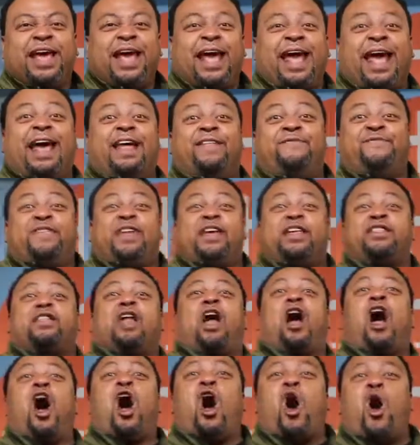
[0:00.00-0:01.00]
And this
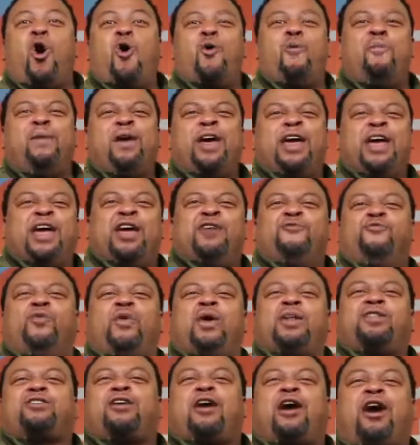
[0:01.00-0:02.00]
hope is
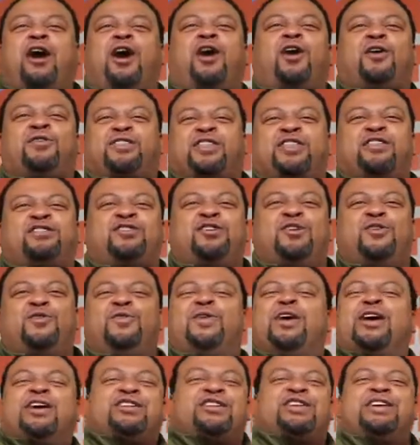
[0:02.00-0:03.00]
what causes you
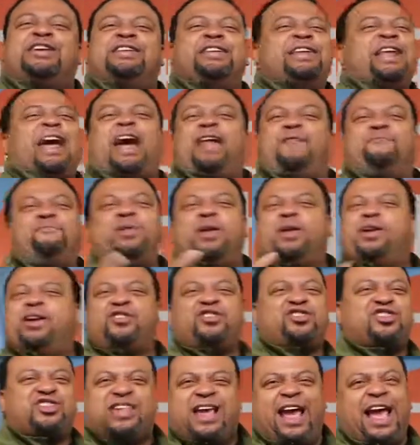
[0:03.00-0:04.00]
to not be
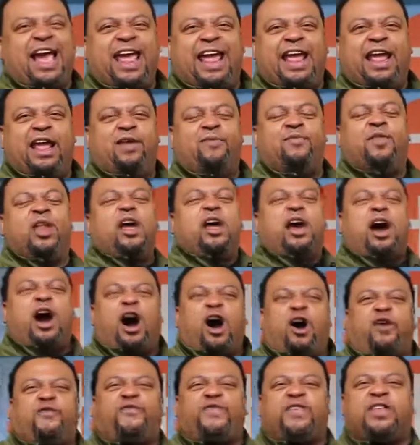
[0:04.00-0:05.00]
ashamed.
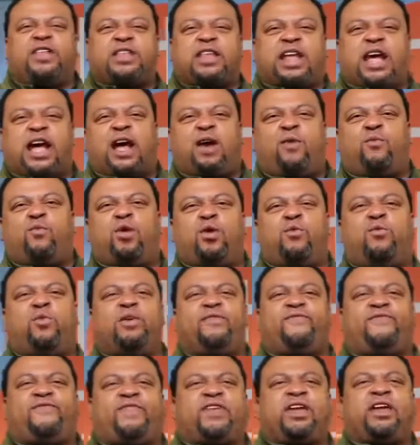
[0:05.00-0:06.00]
Oftentimes, what
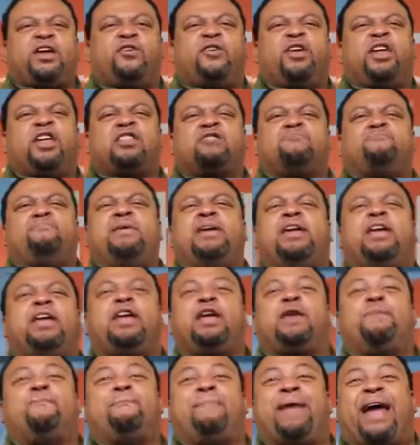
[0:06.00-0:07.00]
we fear is being
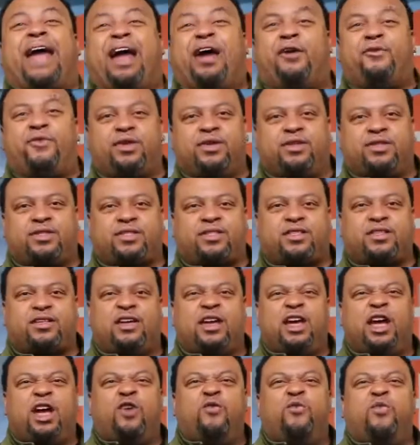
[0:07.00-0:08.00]
embarrassed,
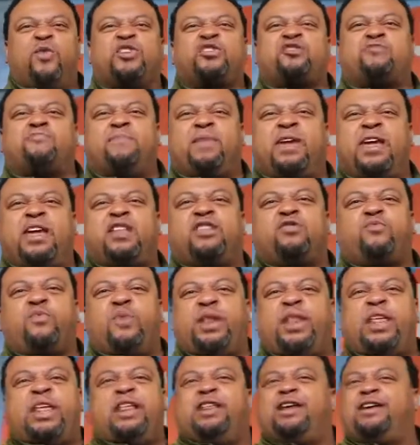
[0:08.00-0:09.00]
which means we
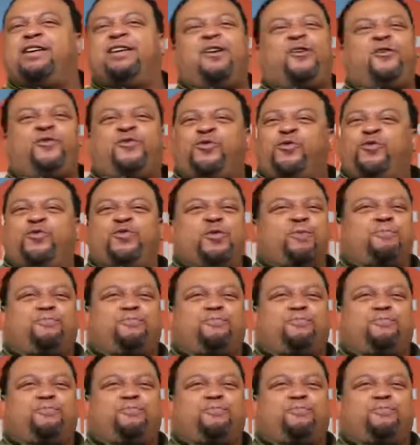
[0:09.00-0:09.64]
need to go through the